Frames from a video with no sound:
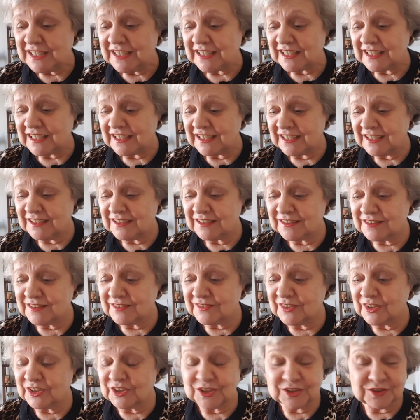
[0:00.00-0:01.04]
And I have
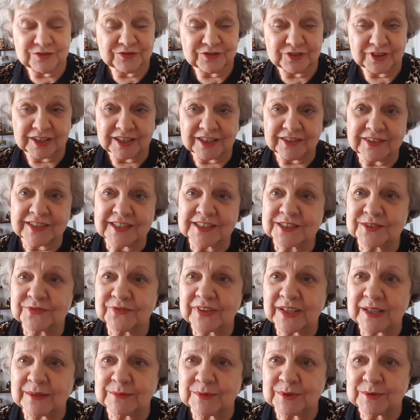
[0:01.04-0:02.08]
a good friend that's a
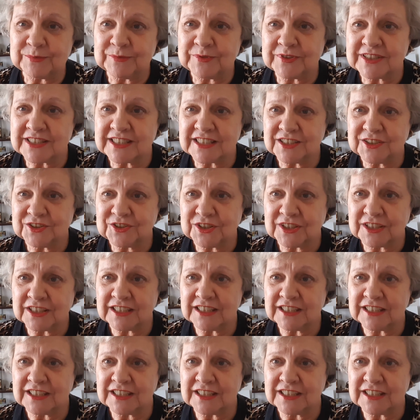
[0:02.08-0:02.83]
family physician,